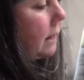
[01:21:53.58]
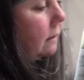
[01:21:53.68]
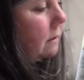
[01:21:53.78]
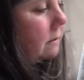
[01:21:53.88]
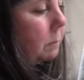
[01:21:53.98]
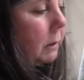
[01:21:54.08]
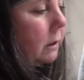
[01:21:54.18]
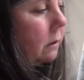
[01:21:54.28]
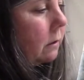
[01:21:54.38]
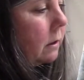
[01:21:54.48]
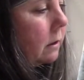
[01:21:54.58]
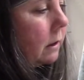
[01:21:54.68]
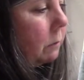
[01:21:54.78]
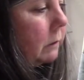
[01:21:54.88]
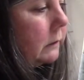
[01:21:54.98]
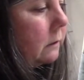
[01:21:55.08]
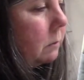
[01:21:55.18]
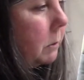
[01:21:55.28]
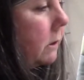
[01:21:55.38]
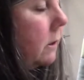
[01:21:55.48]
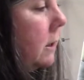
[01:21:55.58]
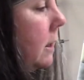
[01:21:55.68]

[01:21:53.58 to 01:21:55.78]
disappeared. They really disappeared.